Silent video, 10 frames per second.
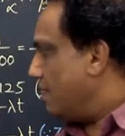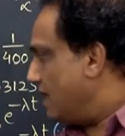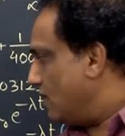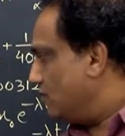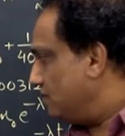
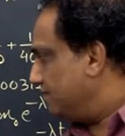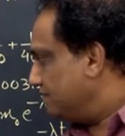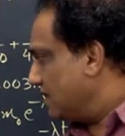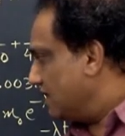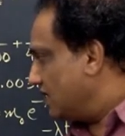
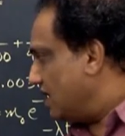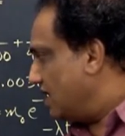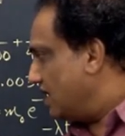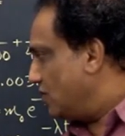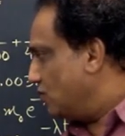Now
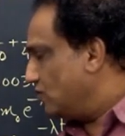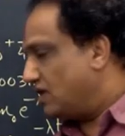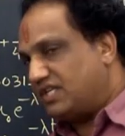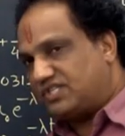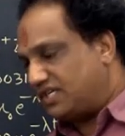30 into 2,
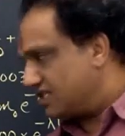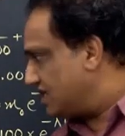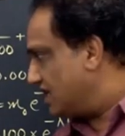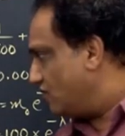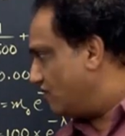that is
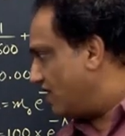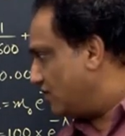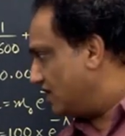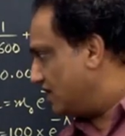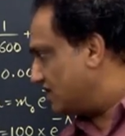60 into
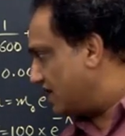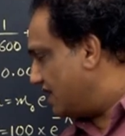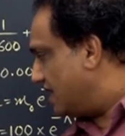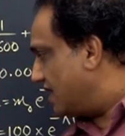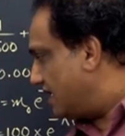5, that is
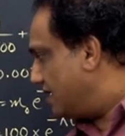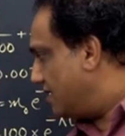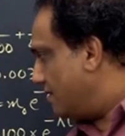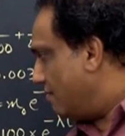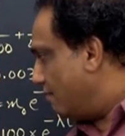
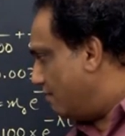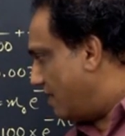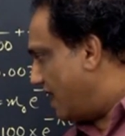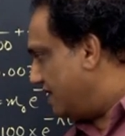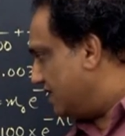300.
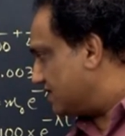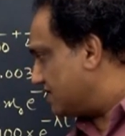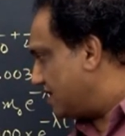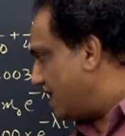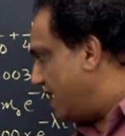
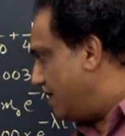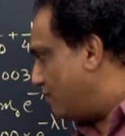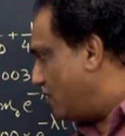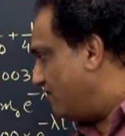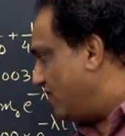Minus
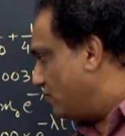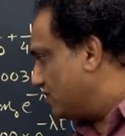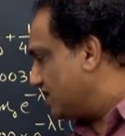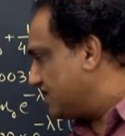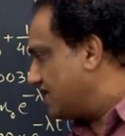8.5
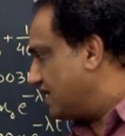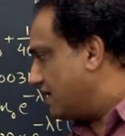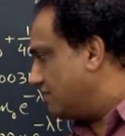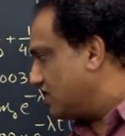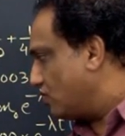into 60
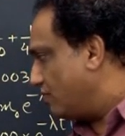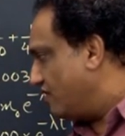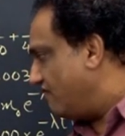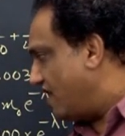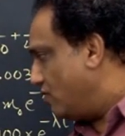comes out to
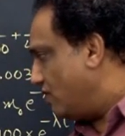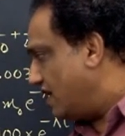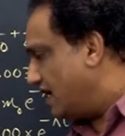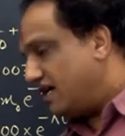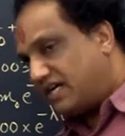be
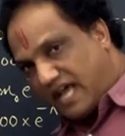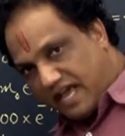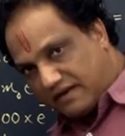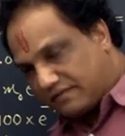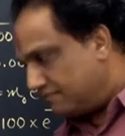
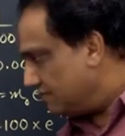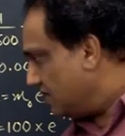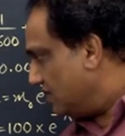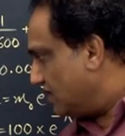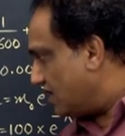510.
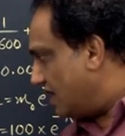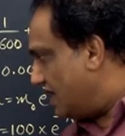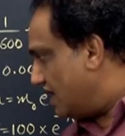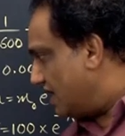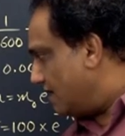
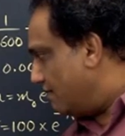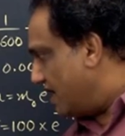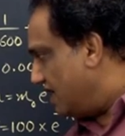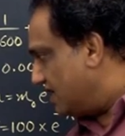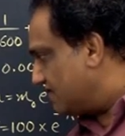300
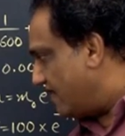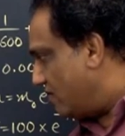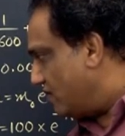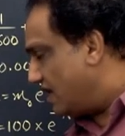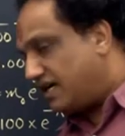minus
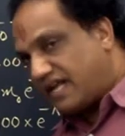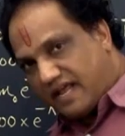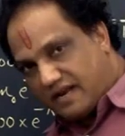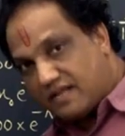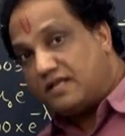
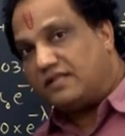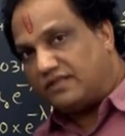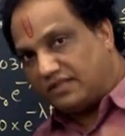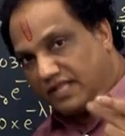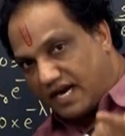
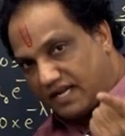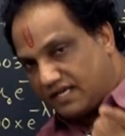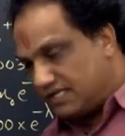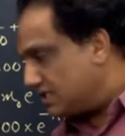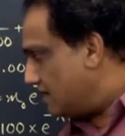510, that
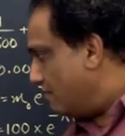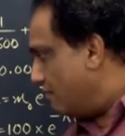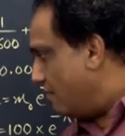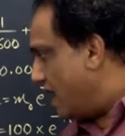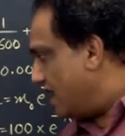is
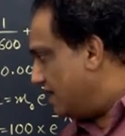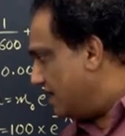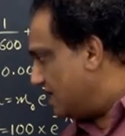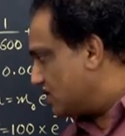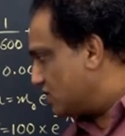
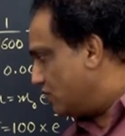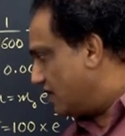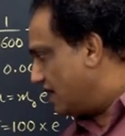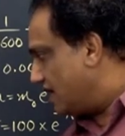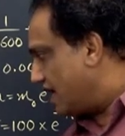minus
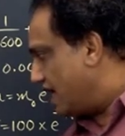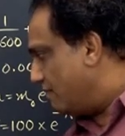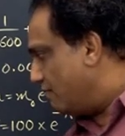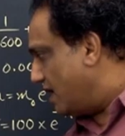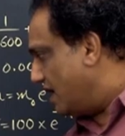
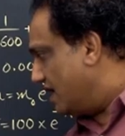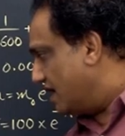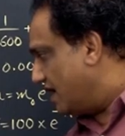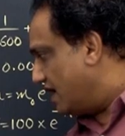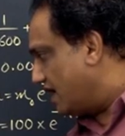210
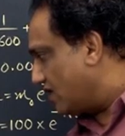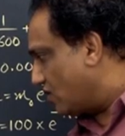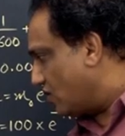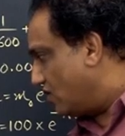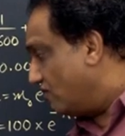million
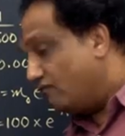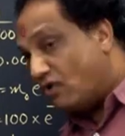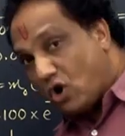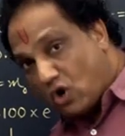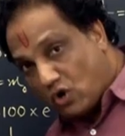electron
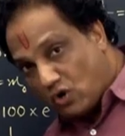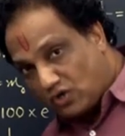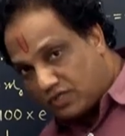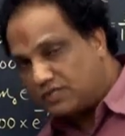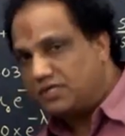
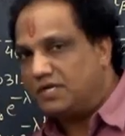volt.